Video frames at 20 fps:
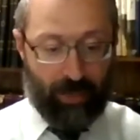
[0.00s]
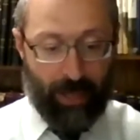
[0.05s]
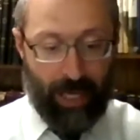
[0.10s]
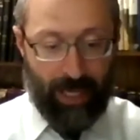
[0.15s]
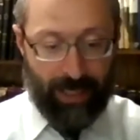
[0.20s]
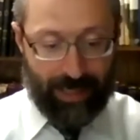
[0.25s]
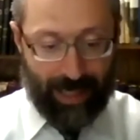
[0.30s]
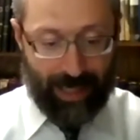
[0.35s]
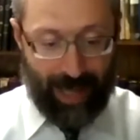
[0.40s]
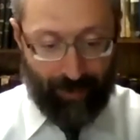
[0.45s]

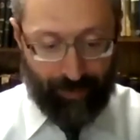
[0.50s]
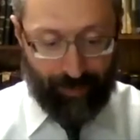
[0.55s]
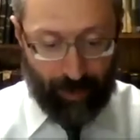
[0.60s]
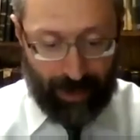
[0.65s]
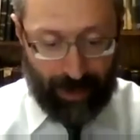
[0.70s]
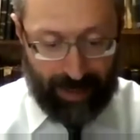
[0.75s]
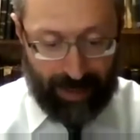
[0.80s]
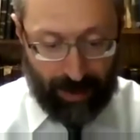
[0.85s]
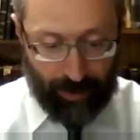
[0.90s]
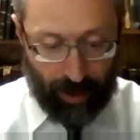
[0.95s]
to have to be
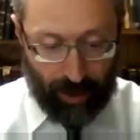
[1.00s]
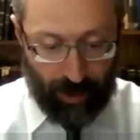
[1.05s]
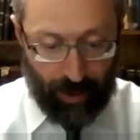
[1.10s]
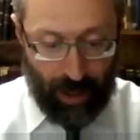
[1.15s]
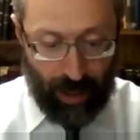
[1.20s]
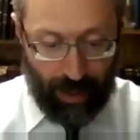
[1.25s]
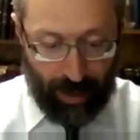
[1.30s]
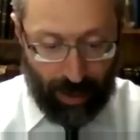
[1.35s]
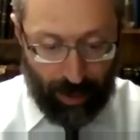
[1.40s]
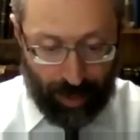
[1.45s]
similar
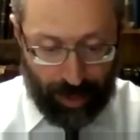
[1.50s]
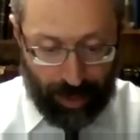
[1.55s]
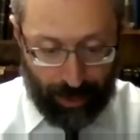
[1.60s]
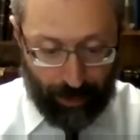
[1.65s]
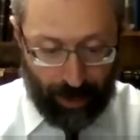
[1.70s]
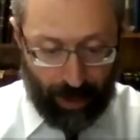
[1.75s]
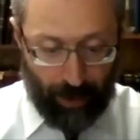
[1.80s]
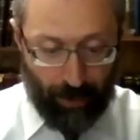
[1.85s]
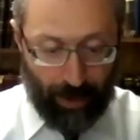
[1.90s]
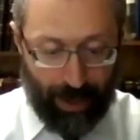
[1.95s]
in
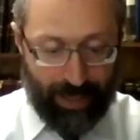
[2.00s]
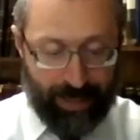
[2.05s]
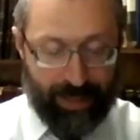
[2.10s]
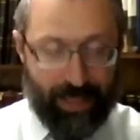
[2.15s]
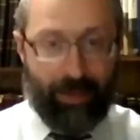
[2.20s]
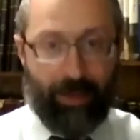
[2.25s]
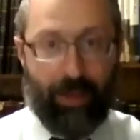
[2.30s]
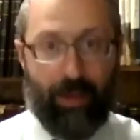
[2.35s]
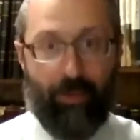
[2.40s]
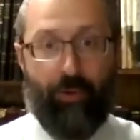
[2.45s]
three ways,
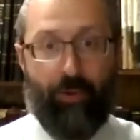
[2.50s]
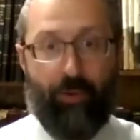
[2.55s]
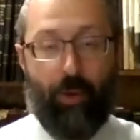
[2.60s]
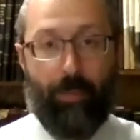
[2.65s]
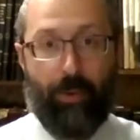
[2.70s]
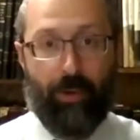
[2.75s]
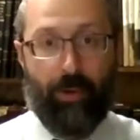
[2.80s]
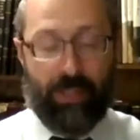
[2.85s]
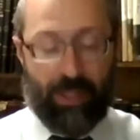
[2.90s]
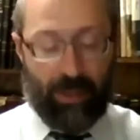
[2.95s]
and therefore
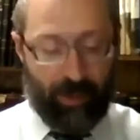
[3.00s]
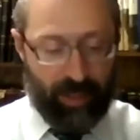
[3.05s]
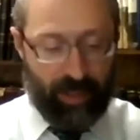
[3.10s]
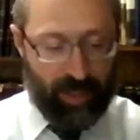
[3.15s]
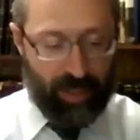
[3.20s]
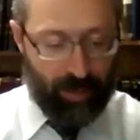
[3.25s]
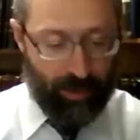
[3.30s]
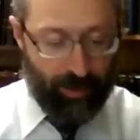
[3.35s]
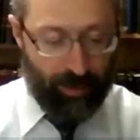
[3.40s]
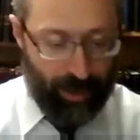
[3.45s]
birds are
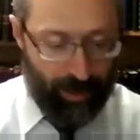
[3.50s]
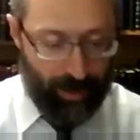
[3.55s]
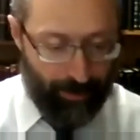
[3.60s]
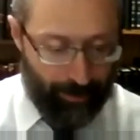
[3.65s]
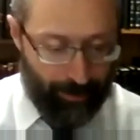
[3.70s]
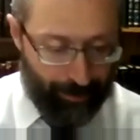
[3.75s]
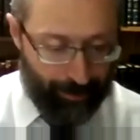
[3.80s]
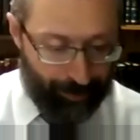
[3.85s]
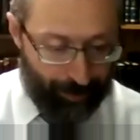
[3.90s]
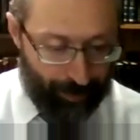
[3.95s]
excluded.
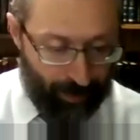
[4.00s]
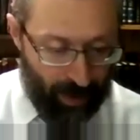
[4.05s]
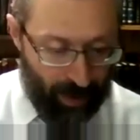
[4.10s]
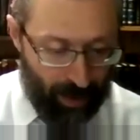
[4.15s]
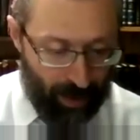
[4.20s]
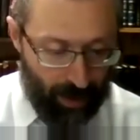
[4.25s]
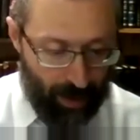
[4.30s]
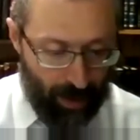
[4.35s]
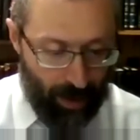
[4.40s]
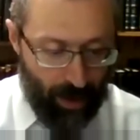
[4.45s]

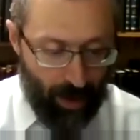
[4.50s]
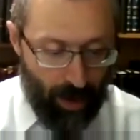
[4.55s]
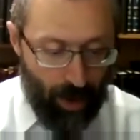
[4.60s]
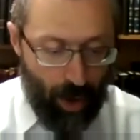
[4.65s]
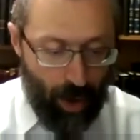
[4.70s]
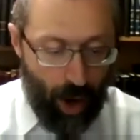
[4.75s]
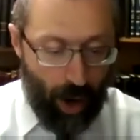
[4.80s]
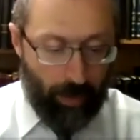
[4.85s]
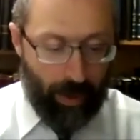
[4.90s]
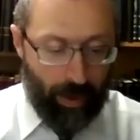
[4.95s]

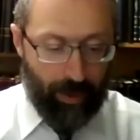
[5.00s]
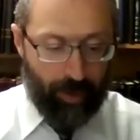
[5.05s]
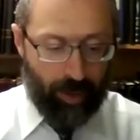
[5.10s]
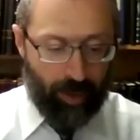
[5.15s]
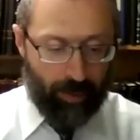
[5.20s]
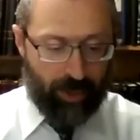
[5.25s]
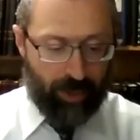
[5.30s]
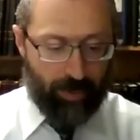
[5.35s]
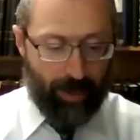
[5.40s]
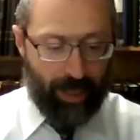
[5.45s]
I'm going to hear the
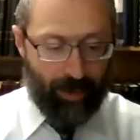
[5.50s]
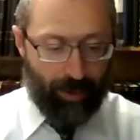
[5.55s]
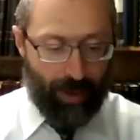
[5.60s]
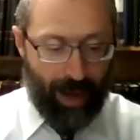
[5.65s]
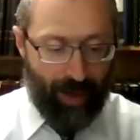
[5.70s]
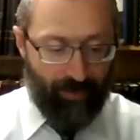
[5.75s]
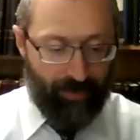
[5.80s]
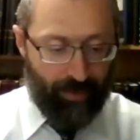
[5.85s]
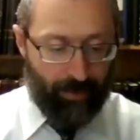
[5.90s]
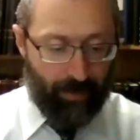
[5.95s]
Shmei
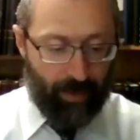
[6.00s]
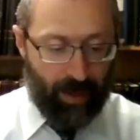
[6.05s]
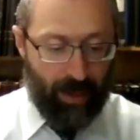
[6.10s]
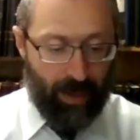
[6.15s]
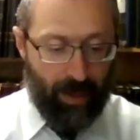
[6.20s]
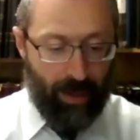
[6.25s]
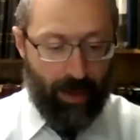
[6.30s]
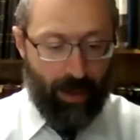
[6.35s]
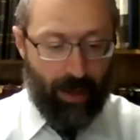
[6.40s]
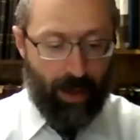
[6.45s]
Rav.
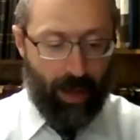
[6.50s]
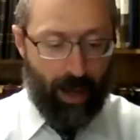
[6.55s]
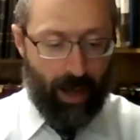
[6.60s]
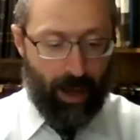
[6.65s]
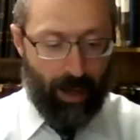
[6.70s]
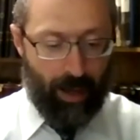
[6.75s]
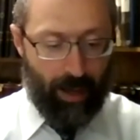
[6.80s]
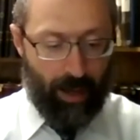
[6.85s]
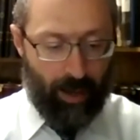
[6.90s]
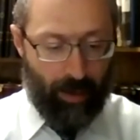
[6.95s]

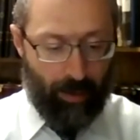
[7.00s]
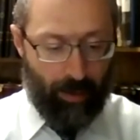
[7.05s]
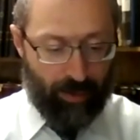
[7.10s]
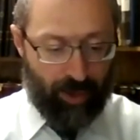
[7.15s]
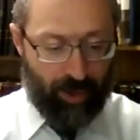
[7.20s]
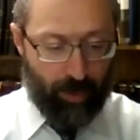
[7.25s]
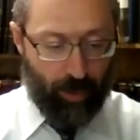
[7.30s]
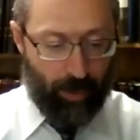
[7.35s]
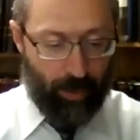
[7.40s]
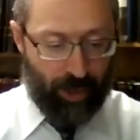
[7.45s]
Rav
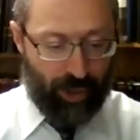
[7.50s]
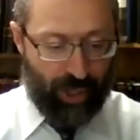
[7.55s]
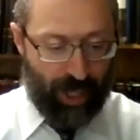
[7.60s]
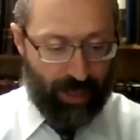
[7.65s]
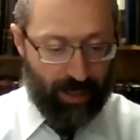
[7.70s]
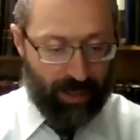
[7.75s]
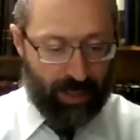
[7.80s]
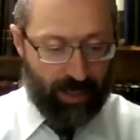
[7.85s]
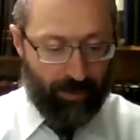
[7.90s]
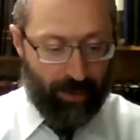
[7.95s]
Shmuel Bar
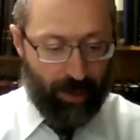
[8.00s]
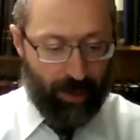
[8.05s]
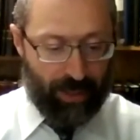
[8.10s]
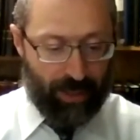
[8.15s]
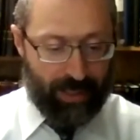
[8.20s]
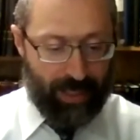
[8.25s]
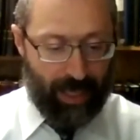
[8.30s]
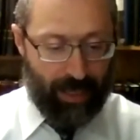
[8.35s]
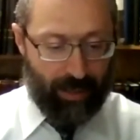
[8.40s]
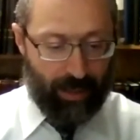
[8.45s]
Shelas. So Yehuda
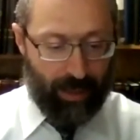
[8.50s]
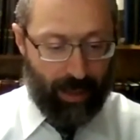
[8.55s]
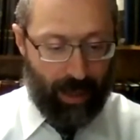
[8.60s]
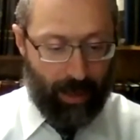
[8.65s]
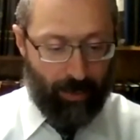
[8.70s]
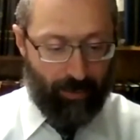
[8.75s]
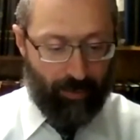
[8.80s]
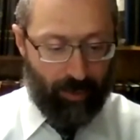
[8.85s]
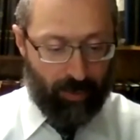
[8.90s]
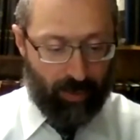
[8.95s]
said in the name
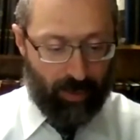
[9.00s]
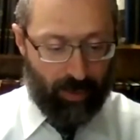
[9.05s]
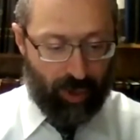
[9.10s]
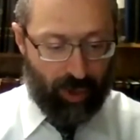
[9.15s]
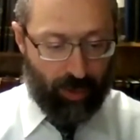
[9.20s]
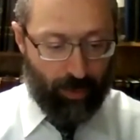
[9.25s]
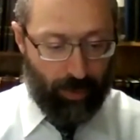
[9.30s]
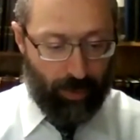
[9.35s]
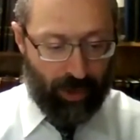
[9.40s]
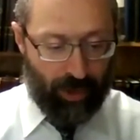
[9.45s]
of
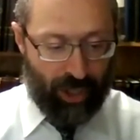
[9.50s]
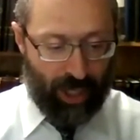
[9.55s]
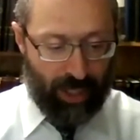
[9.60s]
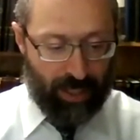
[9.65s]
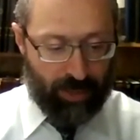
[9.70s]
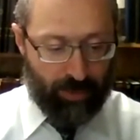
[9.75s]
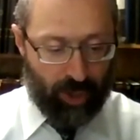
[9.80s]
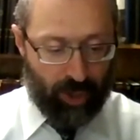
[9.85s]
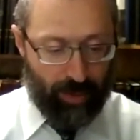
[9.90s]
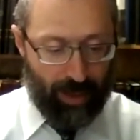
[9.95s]
Shmuel Bar
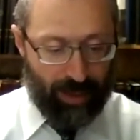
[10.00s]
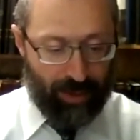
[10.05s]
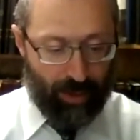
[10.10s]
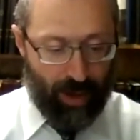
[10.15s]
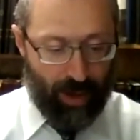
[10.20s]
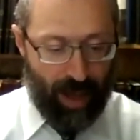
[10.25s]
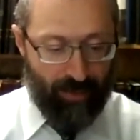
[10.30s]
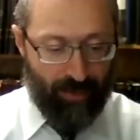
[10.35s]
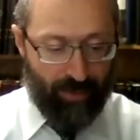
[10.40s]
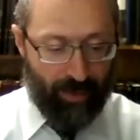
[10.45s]
Shelas, Mashmei
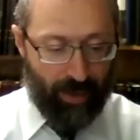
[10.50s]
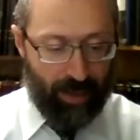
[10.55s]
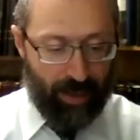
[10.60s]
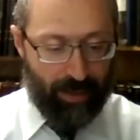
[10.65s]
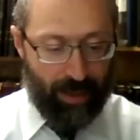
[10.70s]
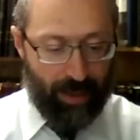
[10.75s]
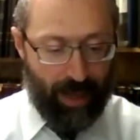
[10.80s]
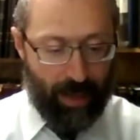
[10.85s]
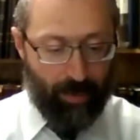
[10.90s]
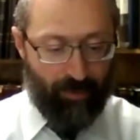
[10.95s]
Rav, in
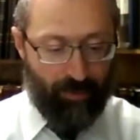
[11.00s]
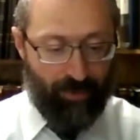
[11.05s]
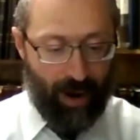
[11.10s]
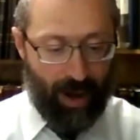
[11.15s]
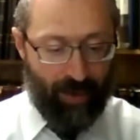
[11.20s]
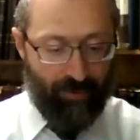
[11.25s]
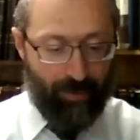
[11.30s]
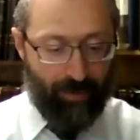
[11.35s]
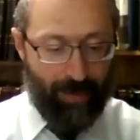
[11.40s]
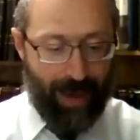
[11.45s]
the name of
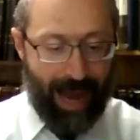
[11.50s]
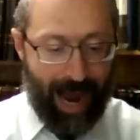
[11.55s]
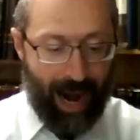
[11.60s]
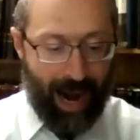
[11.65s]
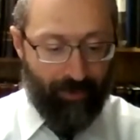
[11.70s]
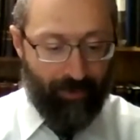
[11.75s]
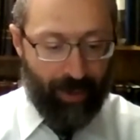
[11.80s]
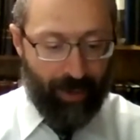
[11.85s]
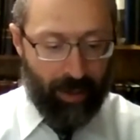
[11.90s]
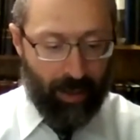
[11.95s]
Rav.
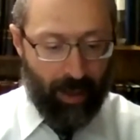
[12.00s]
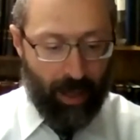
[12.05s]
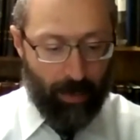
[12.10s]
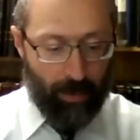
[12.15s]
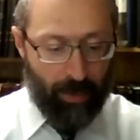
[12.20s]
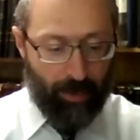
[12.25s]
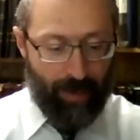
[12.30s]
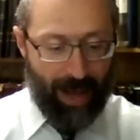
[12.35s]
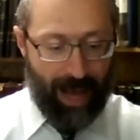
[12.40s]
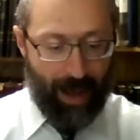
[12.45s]
Ma'arvin
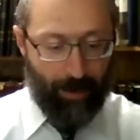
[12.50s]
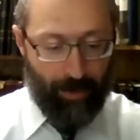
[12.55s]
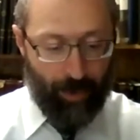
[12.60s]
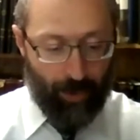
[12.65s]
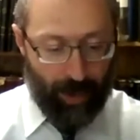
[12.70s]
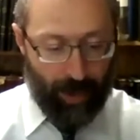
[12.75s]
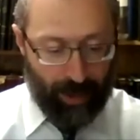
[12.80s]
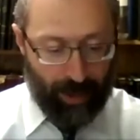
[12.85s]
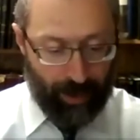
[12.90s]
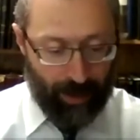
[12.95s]
b'pa'apuin.